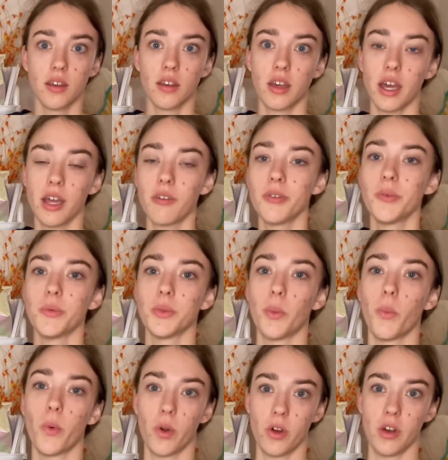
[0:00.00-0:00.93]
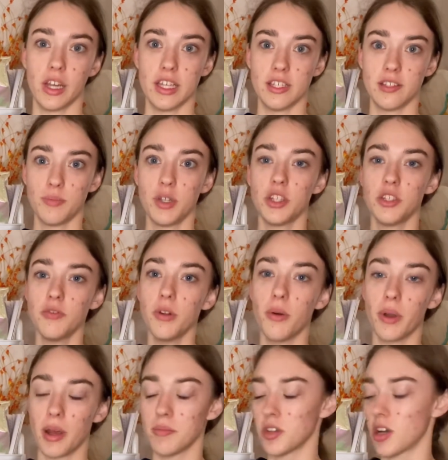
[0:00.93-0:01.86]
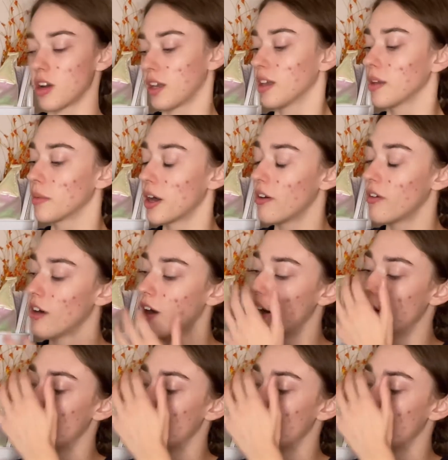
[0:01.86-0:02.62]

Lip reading: I don't know what the word is, but you know what I'm talking about.